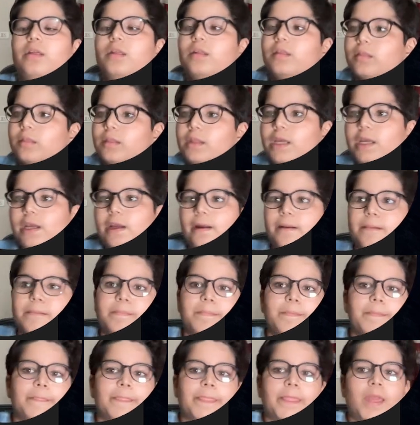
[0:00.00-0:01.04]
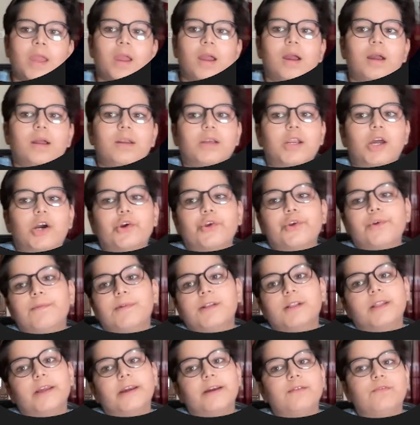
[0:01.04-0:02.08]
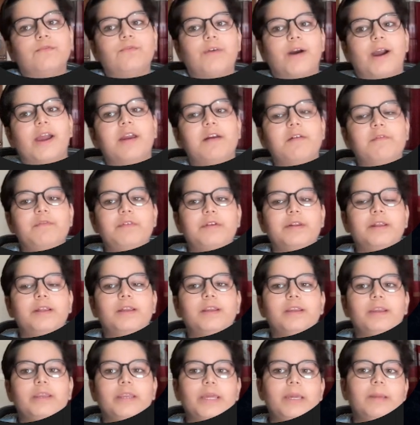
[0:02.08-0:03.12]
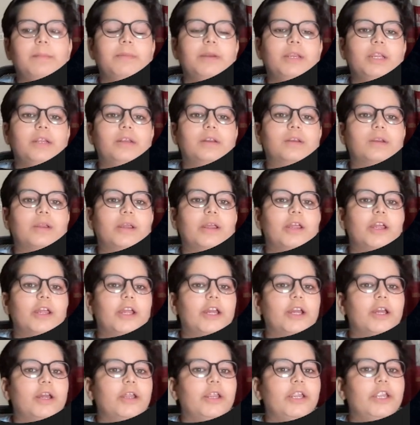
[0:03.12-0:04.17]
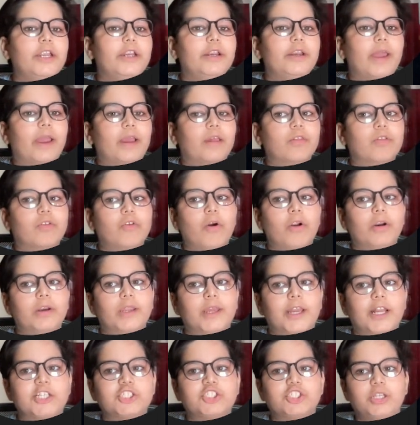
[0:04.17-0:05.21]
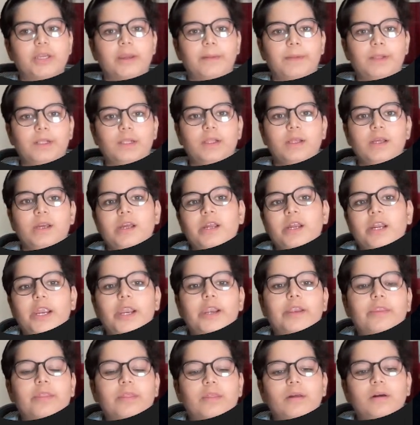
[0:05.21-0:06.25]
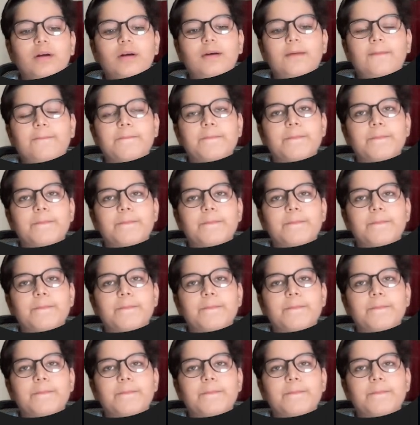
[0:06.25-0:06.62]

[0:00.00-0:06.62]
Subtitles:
See, now you will think why we named it index.html. It's a